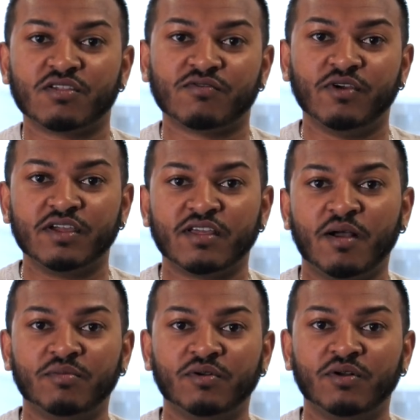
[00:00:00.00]
for
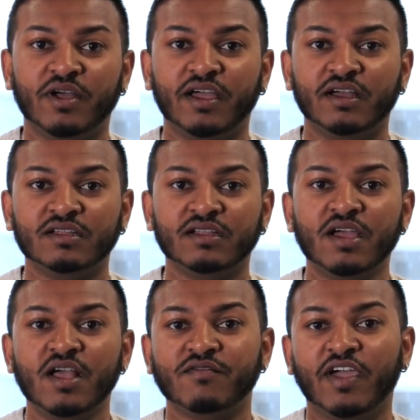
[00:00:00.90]
example, and
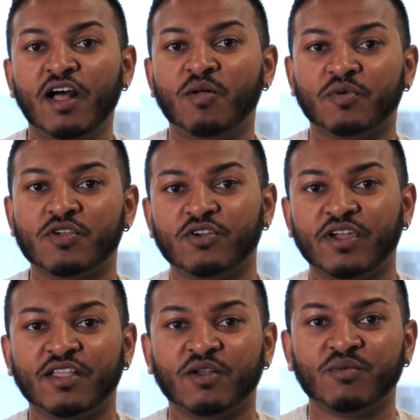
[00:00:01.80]
they help us to
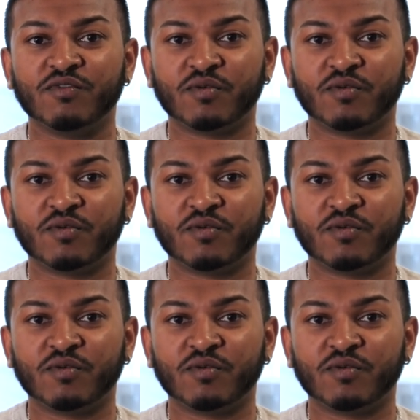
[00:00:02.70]
get on with